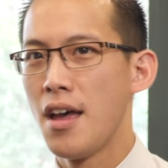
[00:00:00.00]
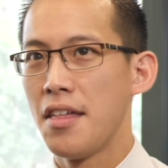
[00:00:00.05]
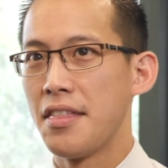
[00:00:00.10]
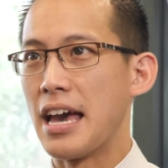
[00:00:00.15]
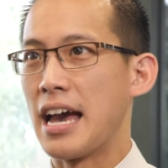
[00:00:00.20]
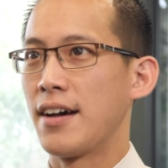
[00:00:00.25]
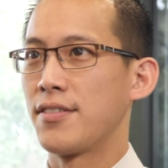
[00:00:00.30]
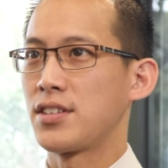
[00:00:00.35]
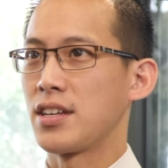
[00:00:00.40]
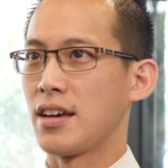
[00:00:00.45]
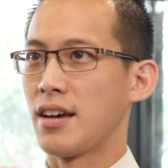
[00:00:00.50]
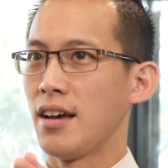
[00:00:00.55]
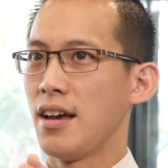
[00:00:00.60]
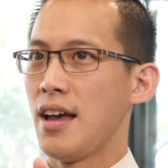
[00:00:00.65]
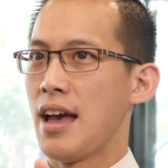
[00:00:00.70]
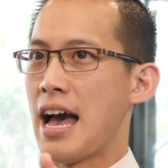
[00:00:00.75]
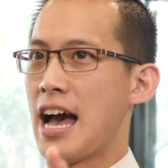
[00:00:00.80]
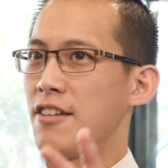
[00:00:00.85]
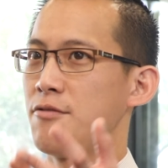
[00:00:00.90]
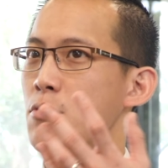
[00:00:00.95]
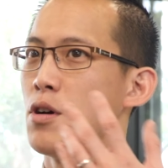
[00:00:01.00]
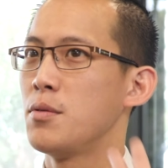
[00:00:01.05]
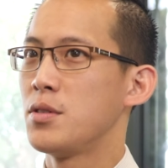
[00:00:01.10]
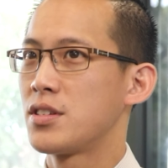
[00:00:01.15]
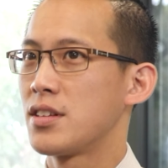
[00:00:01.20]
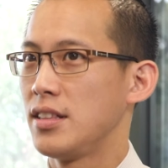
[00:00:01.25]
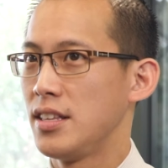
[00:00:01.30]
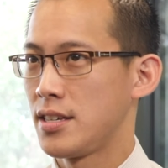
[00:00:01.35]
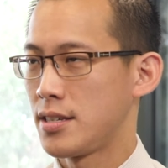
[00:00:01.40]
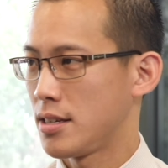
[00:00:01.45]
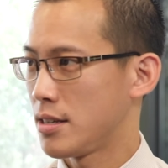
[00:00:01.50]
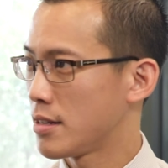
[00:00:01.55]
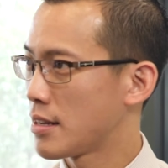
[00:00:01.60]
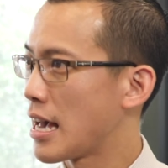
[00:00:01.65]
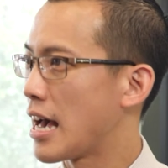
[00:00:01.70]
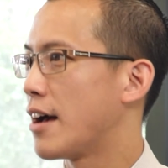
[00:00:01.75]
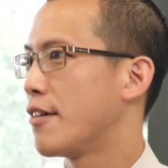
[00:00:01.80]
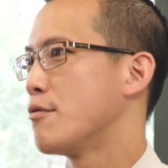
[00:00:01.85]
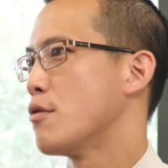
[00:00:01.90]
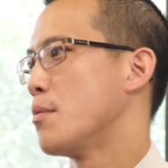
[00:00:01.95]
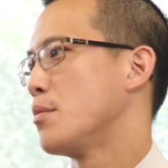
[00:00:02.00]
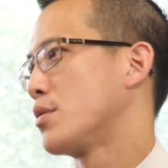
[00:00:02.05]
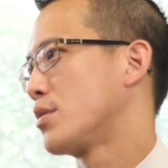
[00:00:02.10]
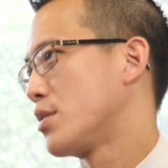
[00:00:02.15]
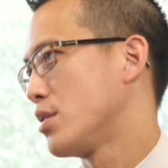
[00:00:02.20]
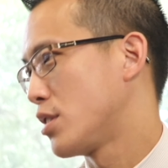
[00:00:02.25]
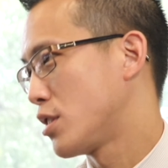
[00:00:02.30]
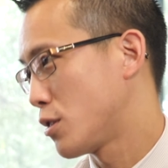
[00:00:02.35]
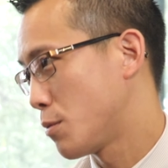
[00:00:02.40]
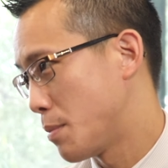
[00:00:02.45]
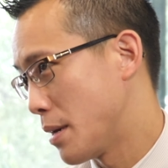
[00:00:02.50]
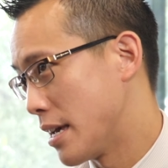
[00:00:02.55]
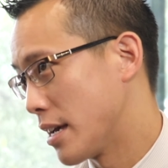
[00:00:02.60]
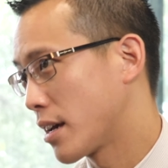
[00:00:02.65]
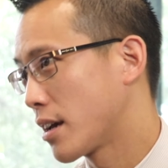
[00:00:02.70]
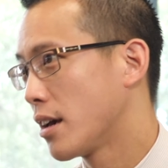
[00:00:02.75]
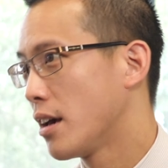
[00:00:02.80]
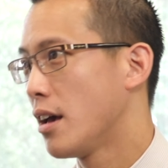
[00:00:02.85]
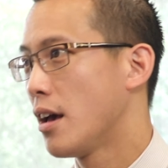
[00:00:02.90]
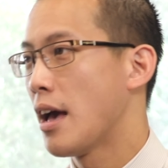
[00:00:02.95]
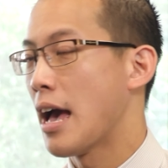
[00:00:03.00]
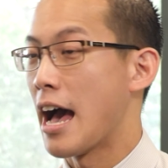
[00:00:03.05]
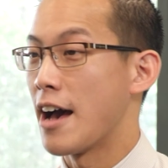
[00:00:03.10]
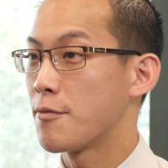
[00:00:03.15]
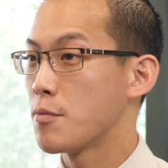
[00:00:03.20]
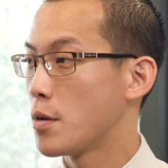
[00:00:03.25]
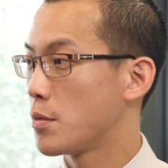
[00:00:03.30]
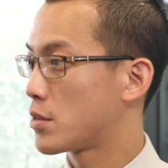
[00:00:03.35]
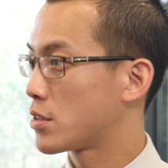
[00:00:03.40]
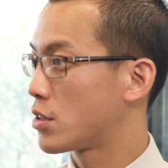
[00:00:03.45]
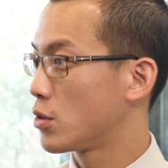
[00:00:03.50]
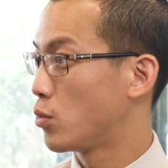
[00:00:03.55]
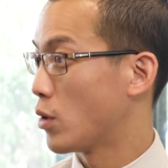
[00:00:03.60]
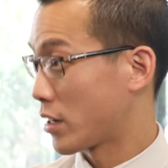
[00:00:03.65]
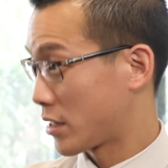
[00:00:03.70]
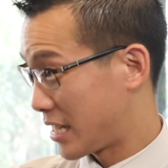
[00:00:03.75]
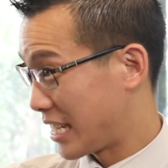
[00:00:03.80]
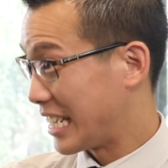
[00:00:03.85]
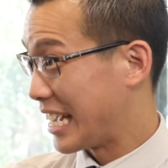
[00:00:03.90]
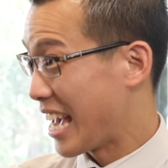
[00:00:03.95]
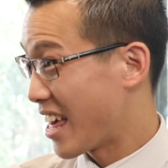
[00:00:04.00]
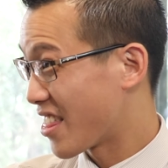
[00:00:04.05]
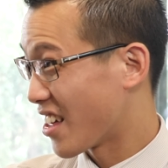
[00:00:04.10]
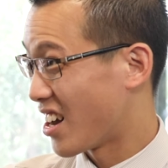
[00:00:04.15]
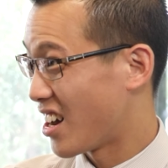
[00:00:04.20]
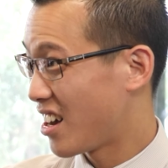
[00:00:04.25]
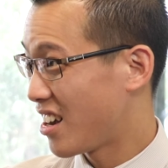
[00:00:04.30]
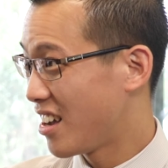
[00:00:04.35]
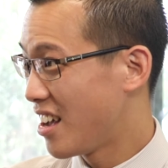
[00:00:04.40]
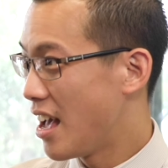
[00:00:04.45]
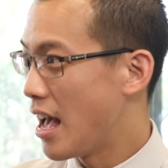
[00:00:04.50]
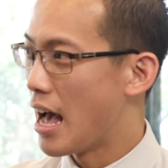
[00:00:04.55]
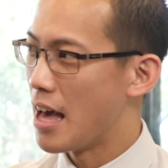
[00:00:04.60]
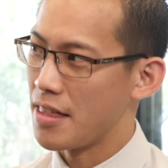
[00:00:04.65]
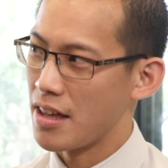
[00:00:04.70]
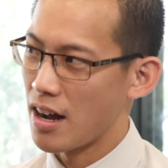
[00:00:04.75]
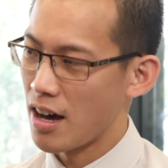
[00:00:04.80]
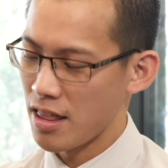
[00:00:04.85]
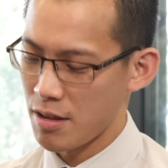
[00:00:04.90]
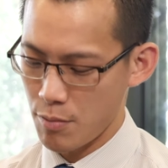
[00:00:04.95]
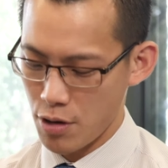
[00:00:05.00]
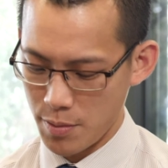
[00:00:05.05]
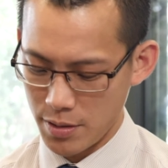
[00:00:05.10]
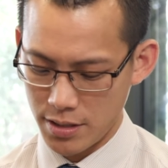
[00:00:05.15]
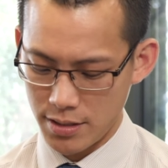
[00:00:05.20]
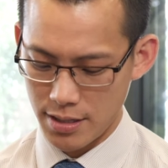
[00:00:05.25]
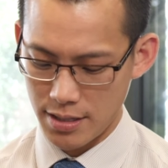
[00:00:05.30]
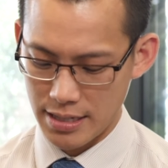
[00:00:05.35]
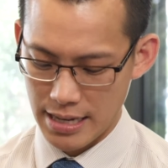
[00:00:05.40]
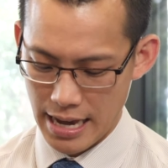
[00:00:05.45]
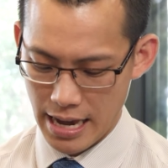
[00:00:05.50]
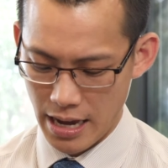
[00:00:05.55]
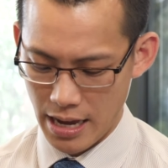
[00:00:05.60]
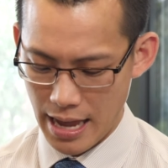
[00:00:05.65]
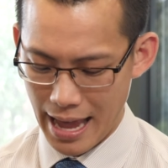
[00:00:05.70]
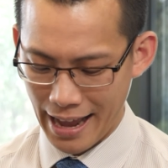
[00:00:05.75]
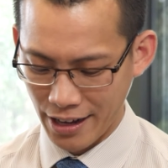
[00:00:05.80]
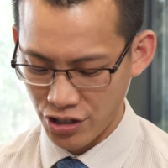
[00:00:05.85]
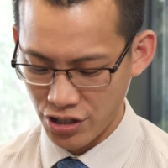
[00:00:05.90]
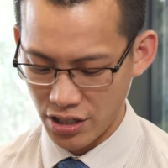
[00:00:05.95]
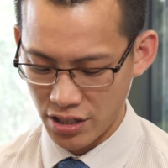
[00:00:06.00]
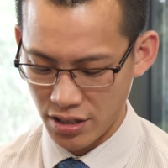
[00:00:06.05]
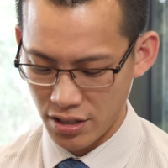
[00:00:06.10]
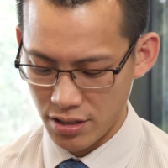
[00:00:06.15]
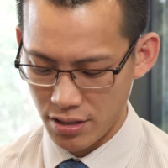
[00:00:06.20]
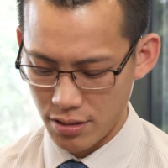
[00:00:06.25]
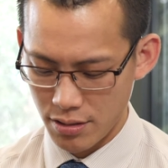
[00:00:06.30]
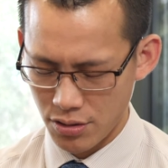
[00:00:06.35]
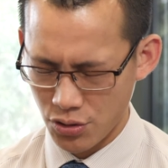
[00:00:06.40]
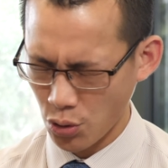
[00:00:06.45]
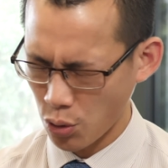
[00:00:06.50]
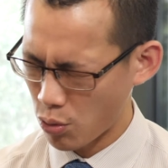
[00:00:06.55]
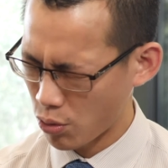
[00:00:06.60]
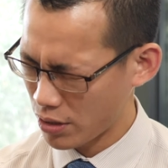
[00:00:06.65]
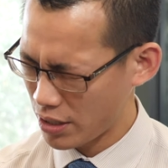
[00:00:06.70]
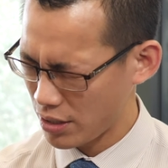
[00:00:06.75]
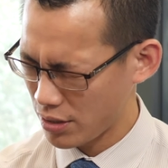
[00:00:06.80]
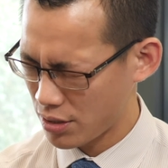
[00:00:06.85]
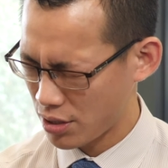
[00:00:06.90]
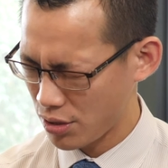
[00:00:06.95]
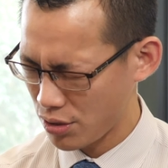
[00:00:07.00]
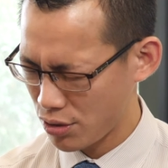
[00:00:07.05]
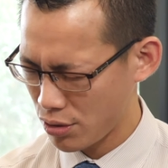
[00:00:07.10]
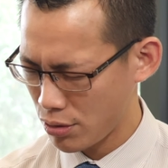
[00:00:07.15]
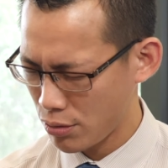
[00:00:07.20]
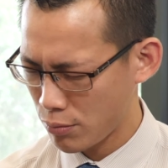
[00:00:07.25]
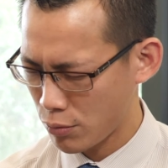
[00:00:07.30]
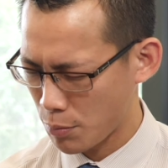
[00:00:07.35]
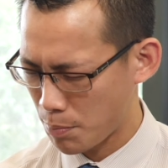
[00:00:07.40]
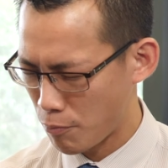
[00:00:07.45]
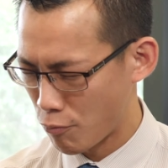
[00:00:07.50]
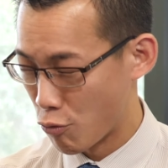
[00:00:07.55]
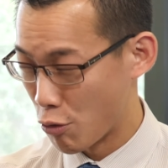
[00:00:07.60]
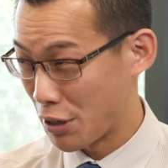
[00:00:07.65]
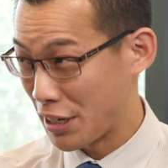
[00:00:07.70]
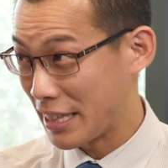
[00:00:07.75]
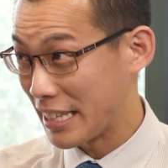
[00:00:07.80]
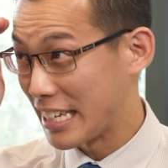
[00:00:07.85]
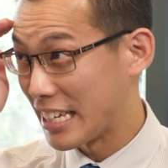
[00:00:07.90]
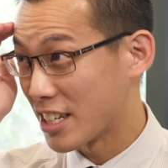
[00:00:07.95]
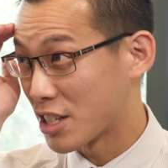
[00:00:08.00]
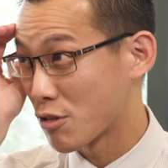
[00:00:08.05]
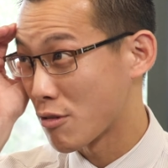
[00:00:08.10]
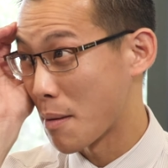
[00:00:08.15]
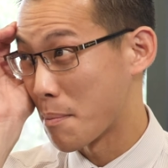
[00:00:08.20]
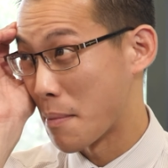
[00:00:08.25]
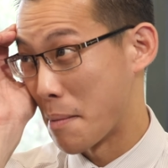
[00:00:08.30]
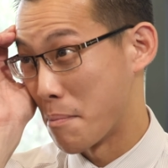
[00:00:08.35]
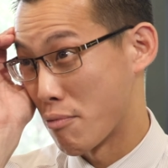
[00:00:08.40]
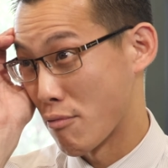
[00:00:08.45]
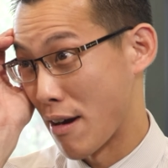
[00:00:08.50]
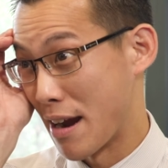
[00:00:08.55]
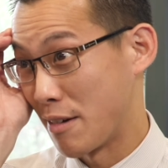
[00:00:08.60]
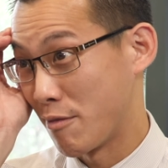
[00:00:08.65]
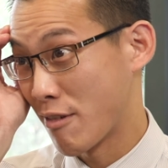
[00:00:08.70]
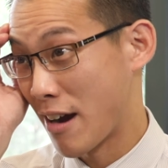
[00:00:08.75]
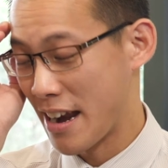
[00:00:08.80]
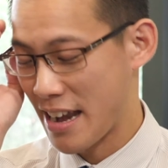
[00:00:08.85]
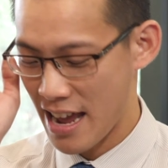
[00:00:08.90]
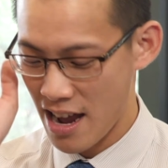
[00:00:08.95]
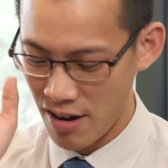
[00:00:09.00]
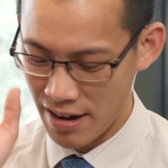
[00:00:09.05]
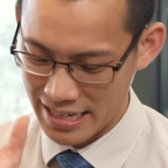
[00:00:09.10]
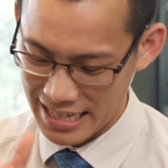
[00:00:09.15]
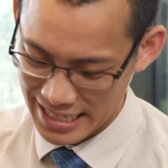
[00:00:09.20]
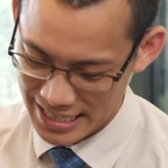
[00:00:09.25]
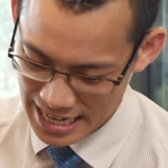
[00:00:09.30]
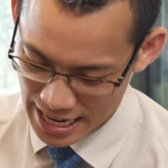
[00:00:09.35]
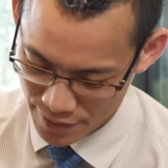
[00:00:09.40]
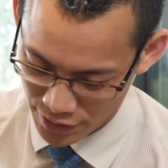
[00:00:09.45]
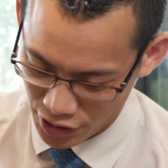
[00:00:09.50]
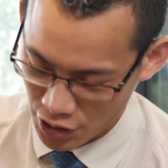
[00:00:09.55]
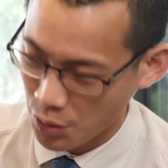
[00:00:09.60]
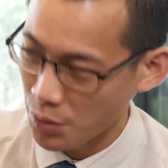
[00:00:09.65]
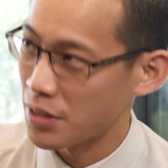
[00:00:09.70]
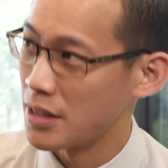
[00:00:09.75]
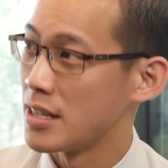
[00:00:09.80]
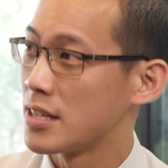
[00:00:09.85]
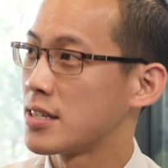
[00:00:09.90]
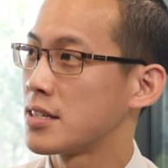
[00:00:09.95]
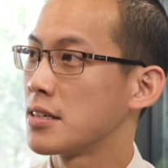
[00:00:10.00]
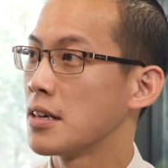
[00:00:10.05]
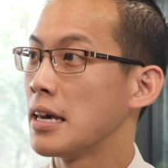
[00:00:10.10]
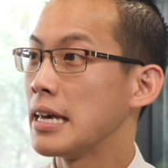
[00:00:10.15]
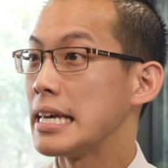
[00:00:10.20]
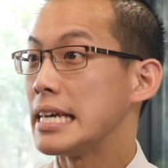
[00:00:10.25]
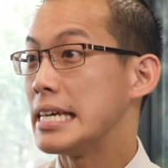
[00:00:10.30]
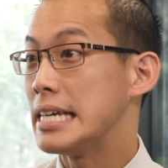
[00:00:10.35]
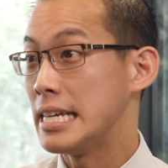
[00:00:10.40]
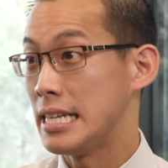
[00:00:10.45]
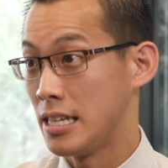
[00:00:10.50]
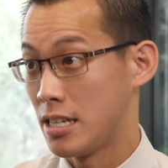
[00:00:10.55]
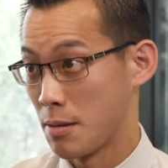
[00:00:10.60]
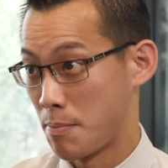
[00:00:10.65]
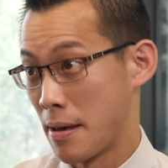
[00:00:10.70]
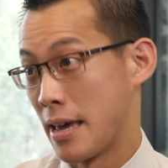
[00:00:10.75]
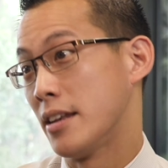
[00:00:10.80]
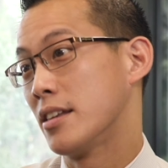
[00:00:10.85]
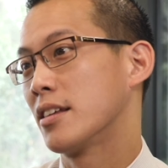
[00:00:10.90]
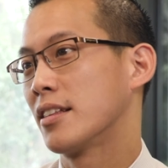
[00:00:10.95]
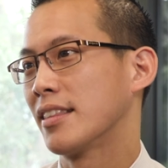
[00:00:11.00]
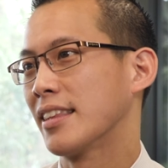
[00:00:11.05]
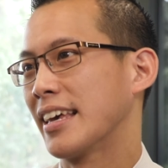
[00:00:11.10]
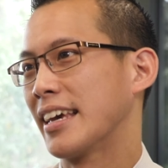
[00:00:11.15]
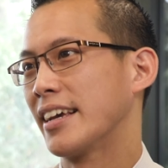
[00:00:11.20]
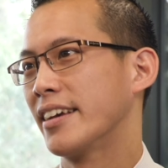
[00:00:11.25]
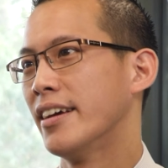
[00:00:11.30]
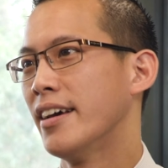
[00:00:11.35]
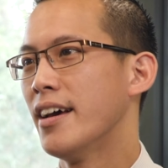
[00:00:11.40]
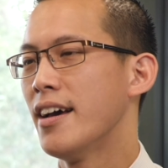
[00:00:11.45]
They have to have moments to listen, have moments to speak, have moments to work together, and then other moments to say, actually, talking to you would really interrupt my brain right now. I need to have a go at this independently.